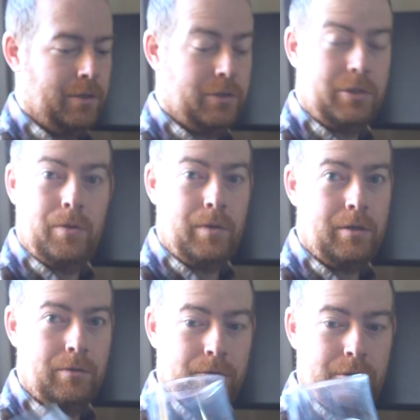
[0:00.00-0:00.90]
schooner,
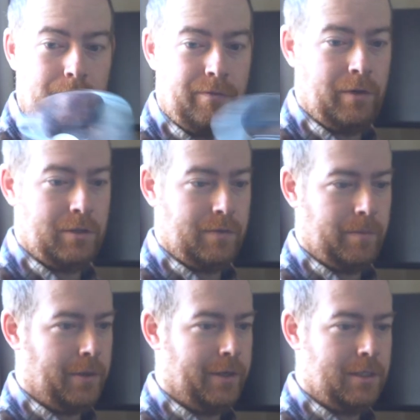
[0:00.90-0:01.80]
or 2/3 of a
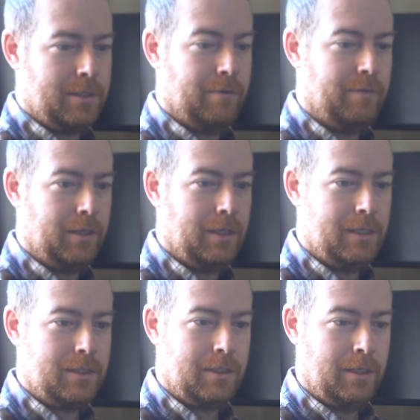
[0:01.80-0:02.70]
pint, I think it
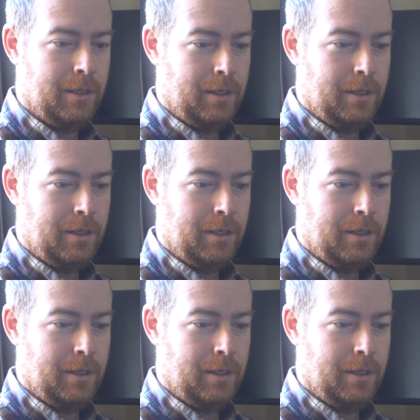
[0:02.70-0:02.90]
is.